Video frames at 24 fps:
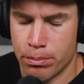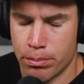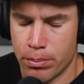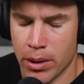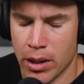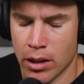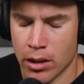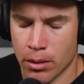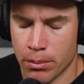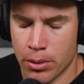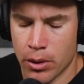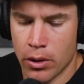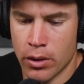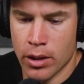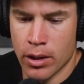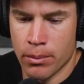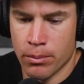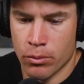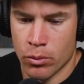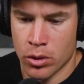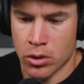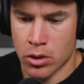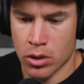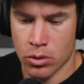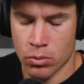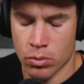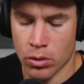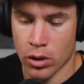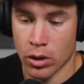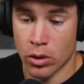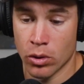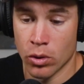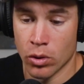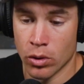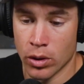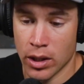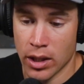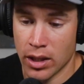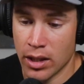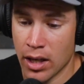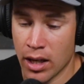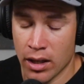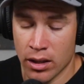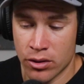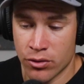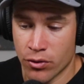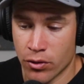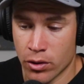be on the podium, which is really cool. He
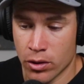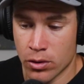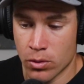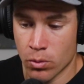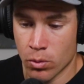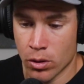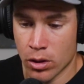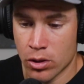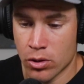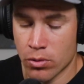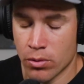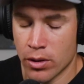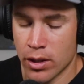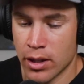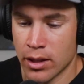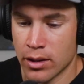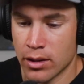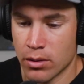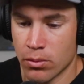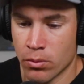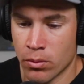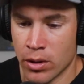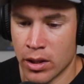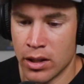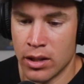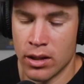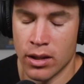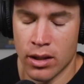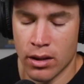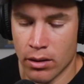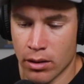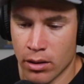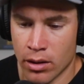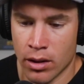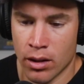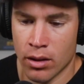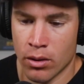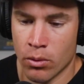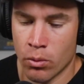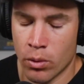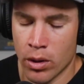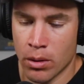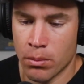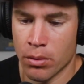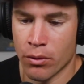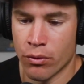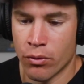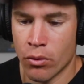got his first works race win the
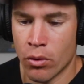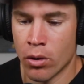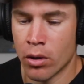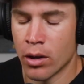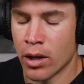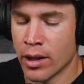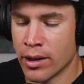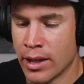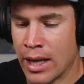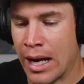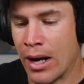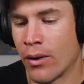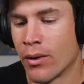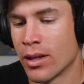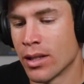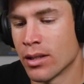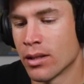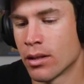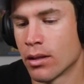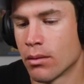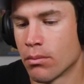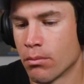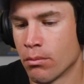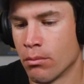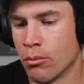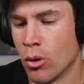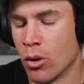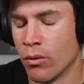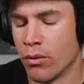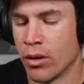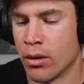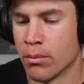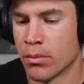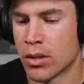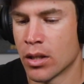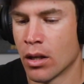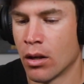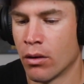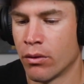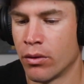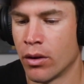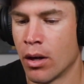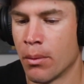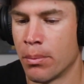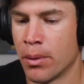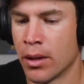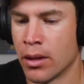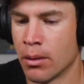week before, and now he's moving himself
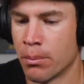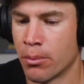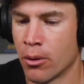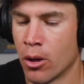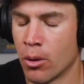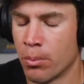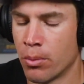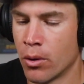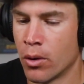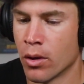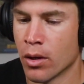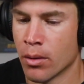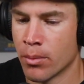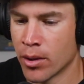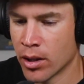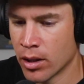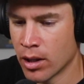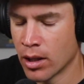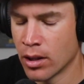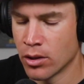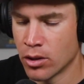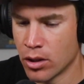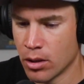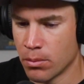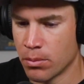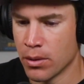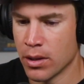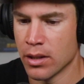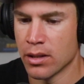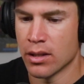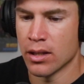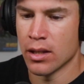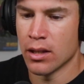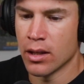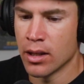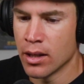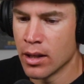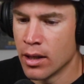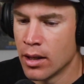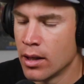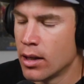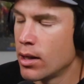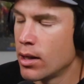up in the pro podium on the NGPC.